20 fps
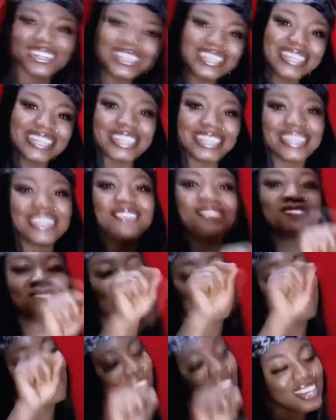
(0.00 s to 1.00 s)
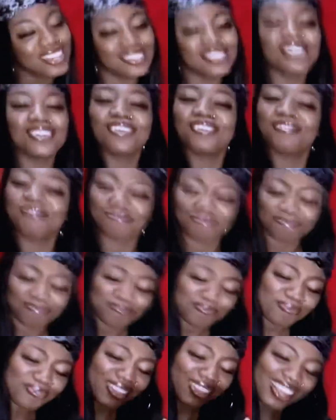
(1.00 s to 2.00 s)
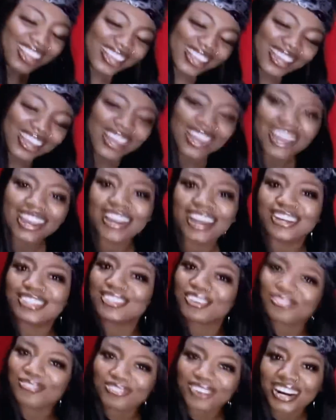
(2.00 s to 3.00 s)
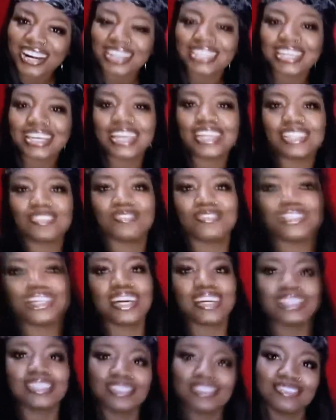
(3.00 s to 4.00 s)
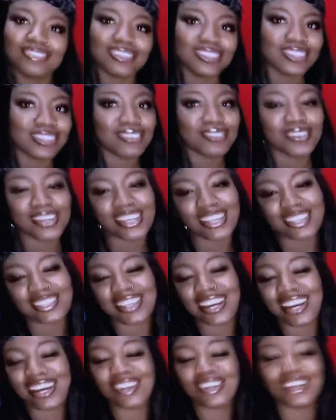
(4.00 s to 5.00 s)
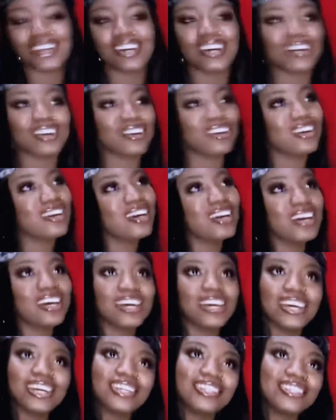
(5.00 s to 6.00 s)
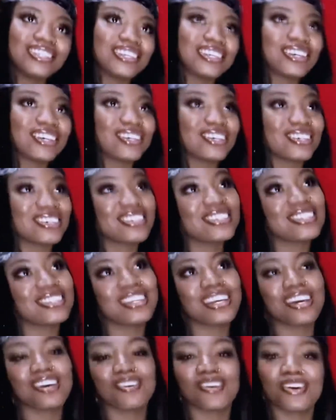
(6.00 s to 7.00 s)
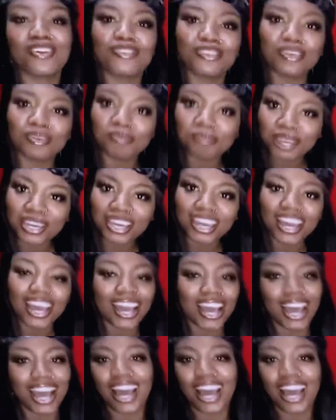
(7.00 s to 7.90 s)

Period. So some Fridays you're dancing with me. It's like, Angel, stay away from me.